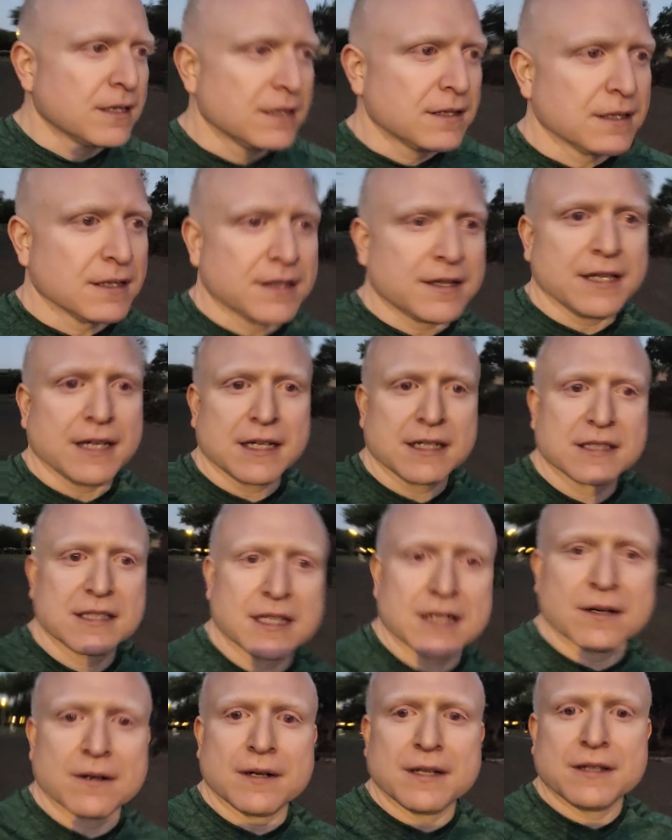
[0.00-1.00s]
the things
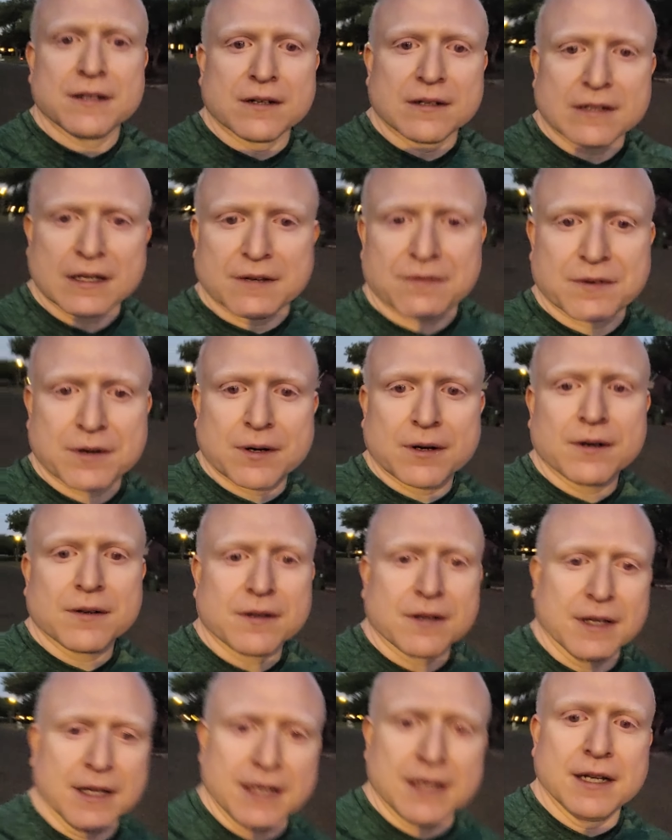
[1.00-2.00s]
that are in their life
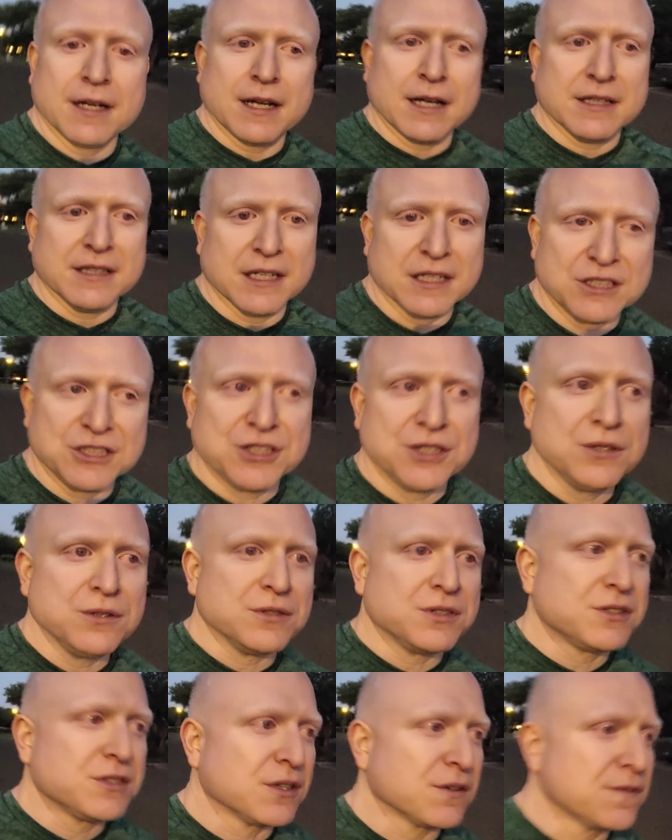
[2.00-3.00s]
currently, and they
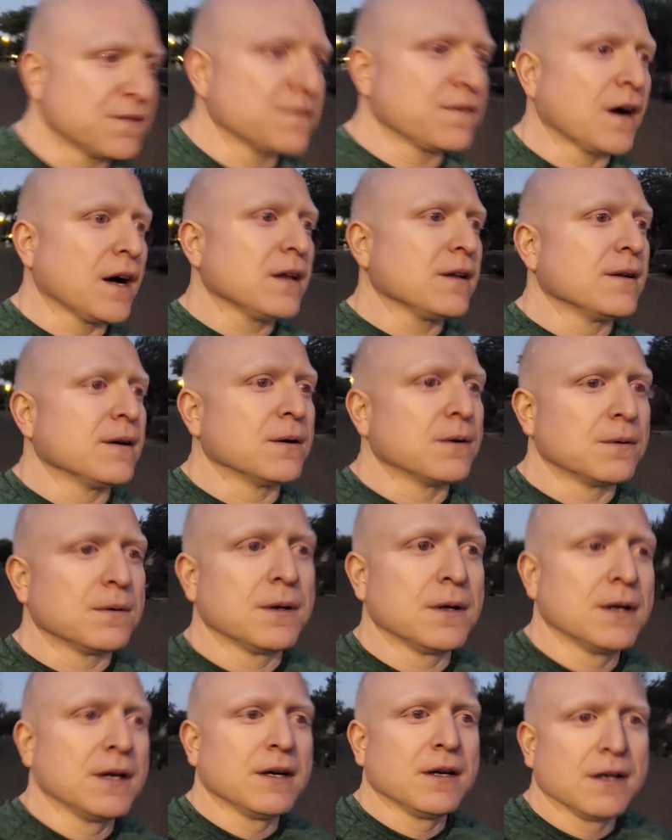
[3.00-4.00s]
choose to follow
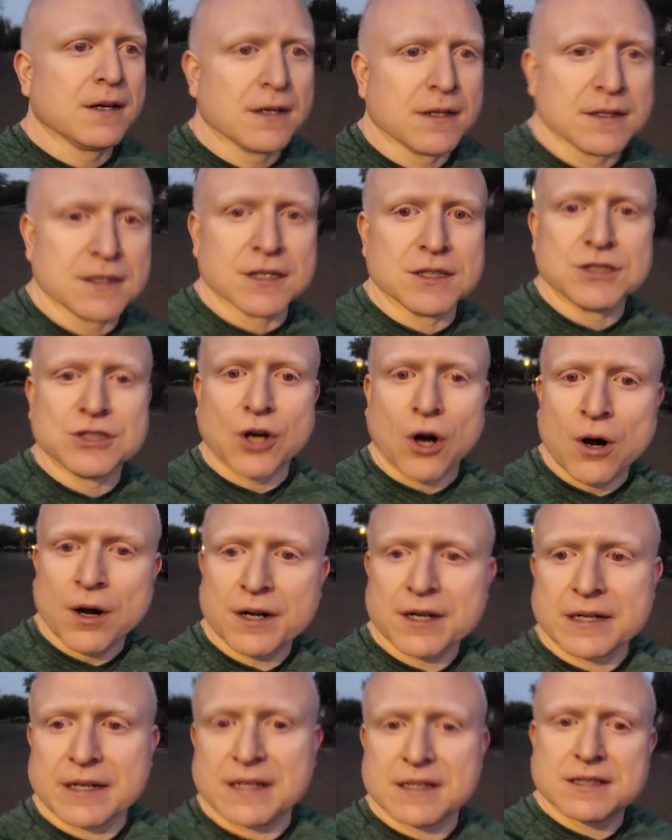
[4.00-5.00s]
the
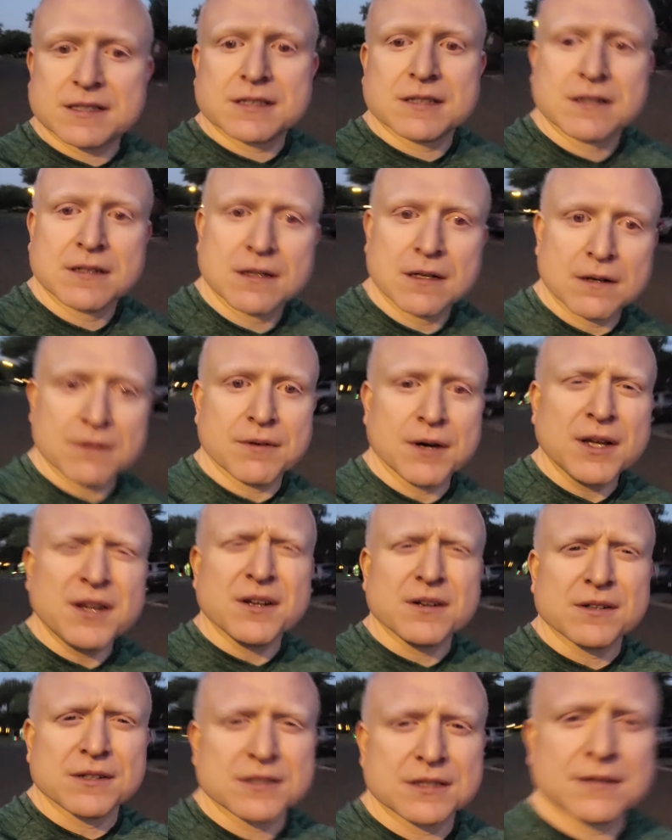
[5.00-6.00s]
darkness of
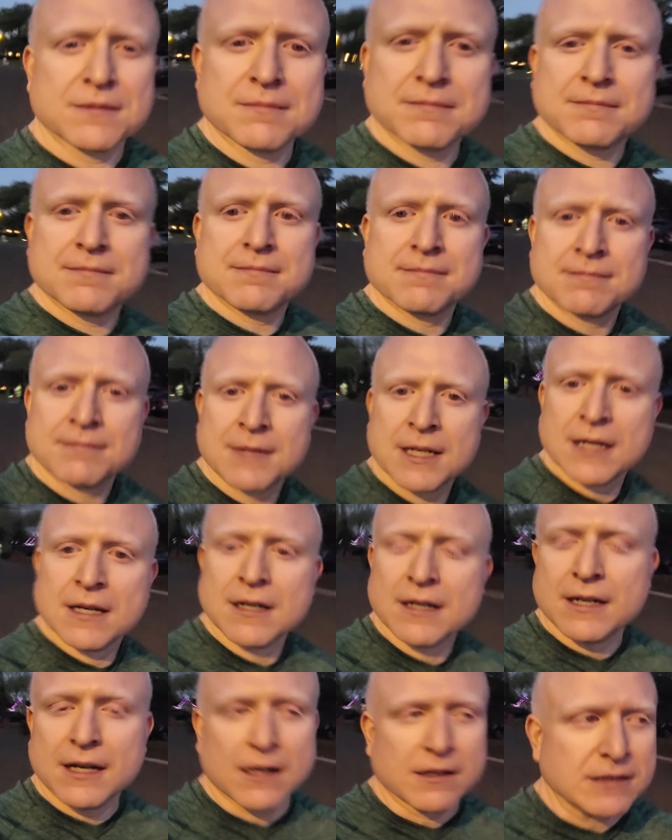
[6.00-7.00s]
others.
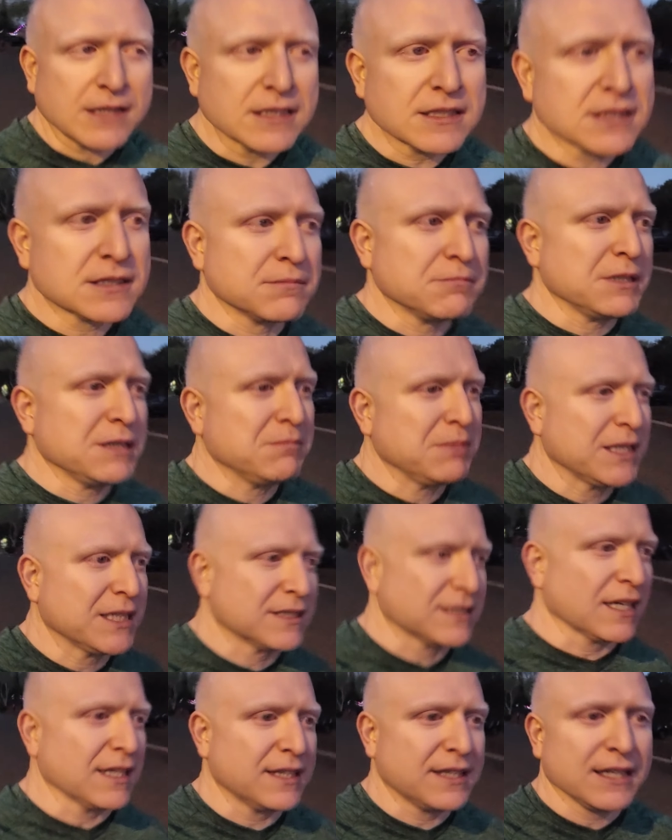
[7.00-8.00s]
Now, that doesn't mean
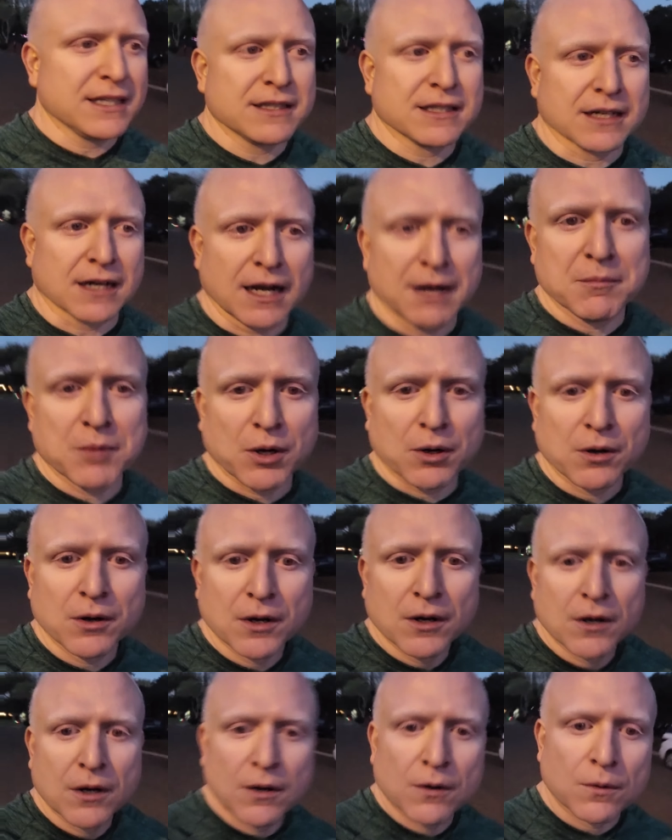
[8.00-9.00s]
because I think that I'm a
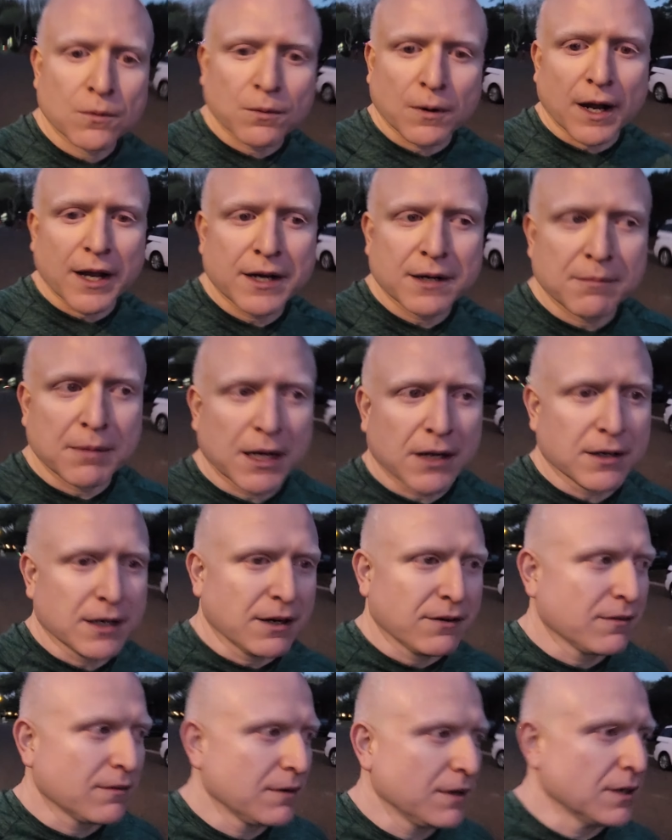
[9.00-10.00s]
right about
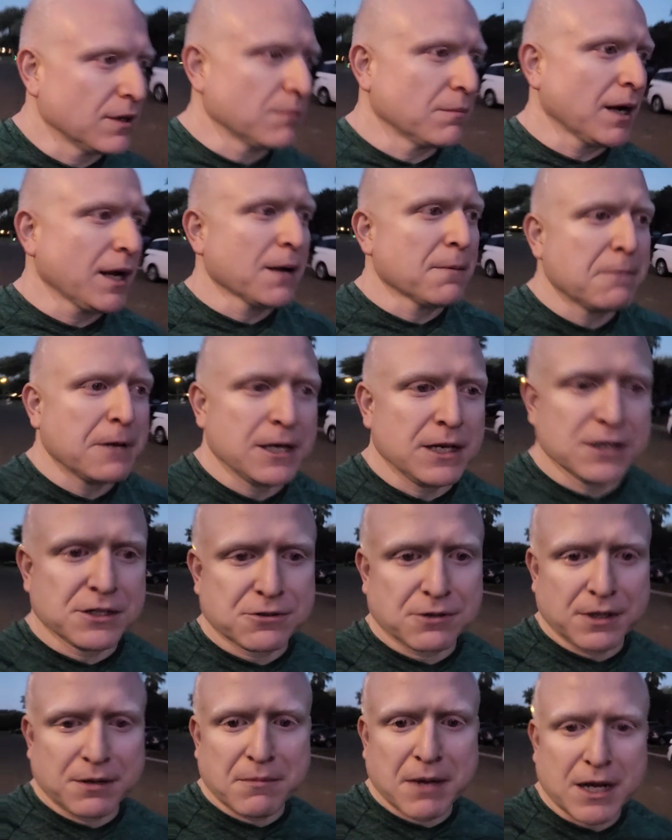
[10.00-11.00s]
every, you know, my
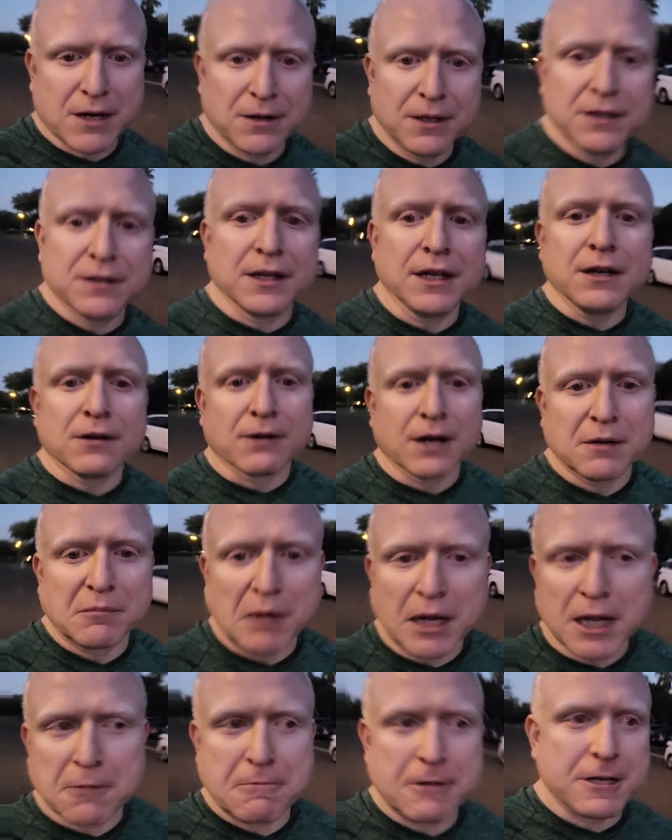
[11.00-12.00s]
opinions really matter either. They can grade
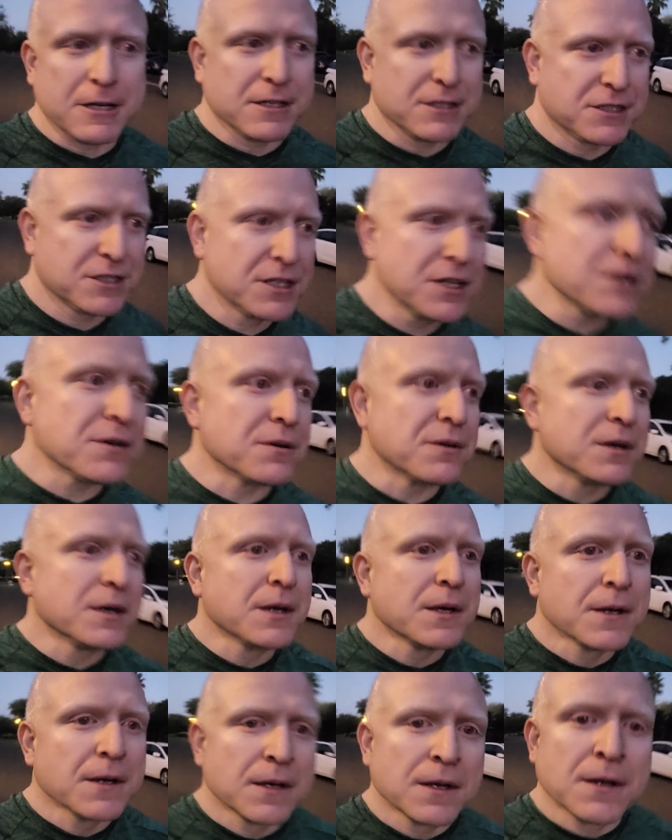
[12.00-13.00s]
my opinions too.
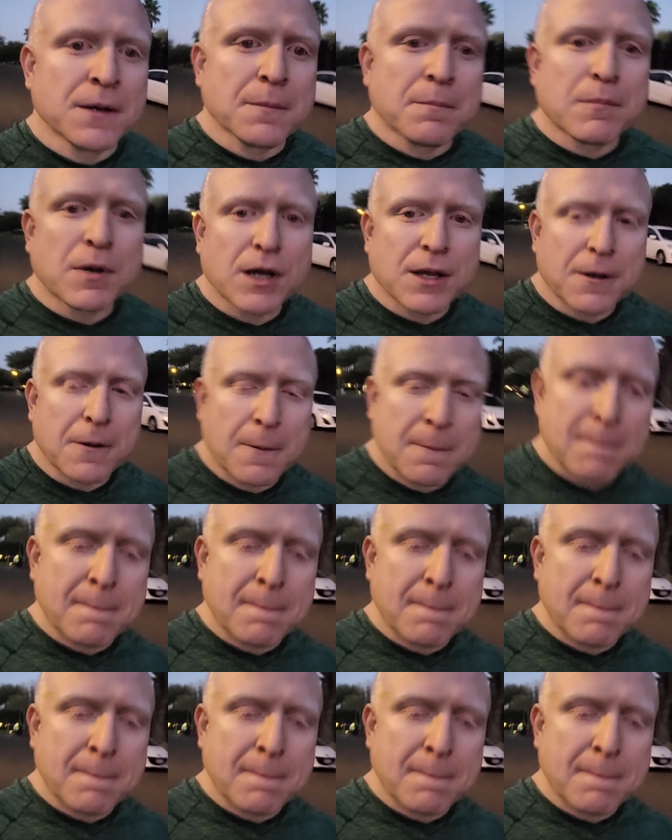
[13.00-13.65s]
But,